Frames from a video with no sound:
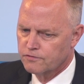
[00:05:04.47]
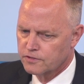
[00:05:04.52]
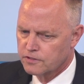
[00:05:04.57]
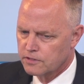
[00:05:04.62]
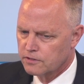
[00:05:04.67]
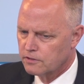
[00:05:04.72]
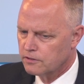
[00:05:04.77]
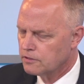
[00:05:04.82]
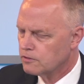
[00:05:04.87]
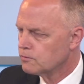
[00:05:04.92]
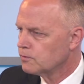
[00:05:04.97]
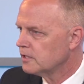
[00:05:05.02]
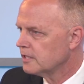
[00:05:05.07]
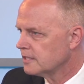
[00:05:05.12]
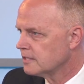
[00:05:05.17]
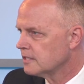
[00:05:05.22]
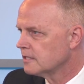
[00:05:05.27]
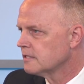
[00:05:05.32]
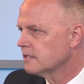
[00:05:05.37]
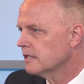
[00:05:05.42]
facilities will
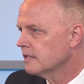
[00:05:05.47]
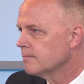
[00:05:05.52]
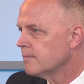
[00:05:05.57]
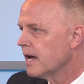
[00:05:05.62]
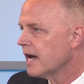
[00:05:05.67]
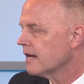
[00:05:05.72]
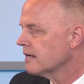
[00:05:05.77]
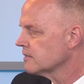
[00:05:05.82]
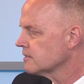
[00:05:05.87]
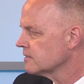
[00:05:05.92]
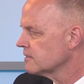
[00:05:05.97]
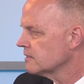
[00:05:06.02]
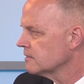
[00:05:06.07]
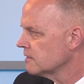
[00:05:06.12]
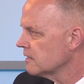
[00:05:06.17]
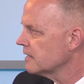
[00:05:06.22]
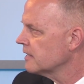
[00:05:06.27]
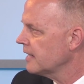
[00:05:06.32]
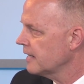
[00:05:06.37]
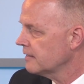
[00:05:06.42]
exist in
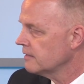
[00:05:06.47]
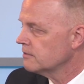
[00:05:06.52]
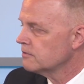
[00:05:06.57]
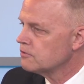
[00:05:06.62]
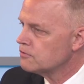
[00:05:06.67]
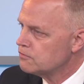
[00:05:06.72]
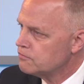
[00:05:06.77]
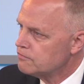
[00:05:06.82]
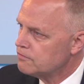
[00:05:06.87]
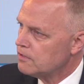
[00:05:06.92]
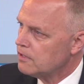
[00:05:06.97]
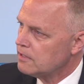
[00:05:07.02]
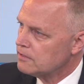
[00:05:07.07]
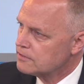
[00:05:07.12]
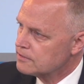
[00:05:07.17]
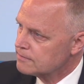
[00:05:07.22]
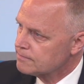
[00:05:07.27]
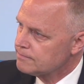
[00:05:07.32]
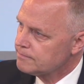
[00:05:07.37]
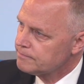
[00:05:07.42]
Madison and in Sioux
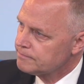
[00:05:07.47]
Falls.